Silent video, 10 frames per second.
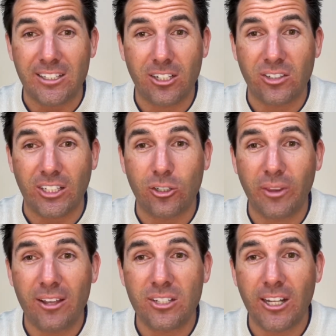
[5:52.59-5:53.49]
Seriously,
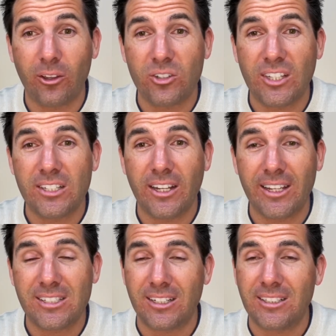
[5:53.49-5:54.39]
$2,000 these
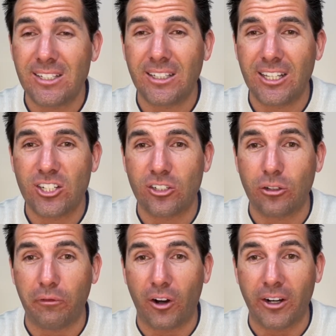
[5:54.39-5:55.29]
days doesn't get you
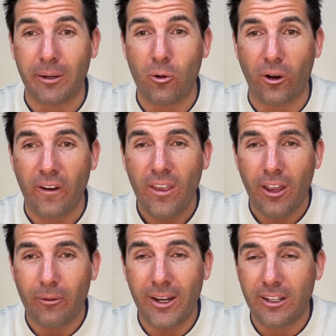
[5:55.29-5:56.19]
too far anymore,
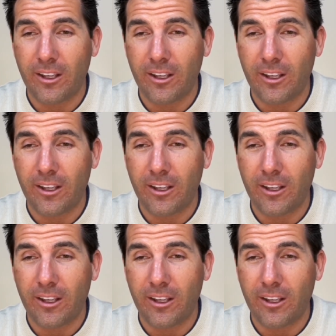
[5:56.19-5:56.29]
right?